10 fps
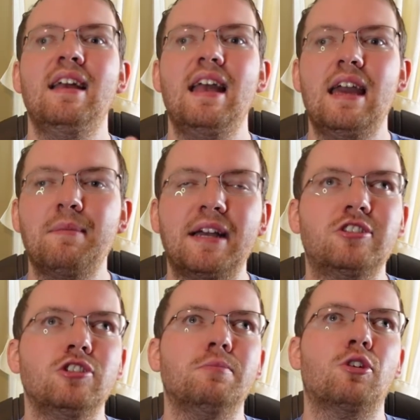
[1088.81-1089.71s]
and My
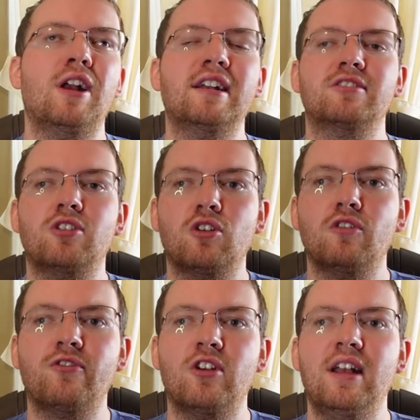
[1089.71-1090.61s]
Super
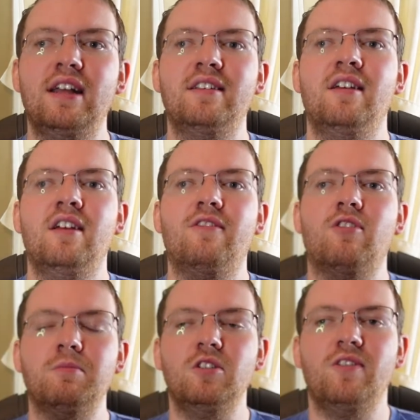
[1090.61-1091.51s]
Ex-Girlfriend
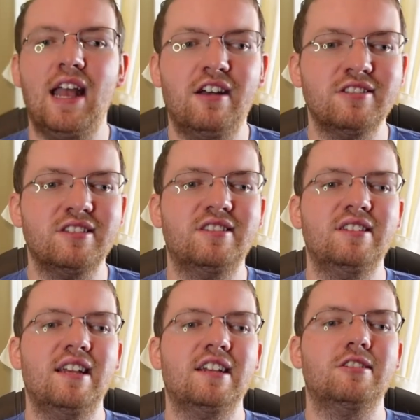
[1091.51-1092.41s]
from two thousand
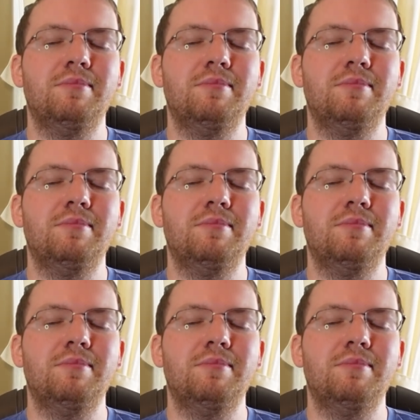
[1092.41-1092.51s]
six.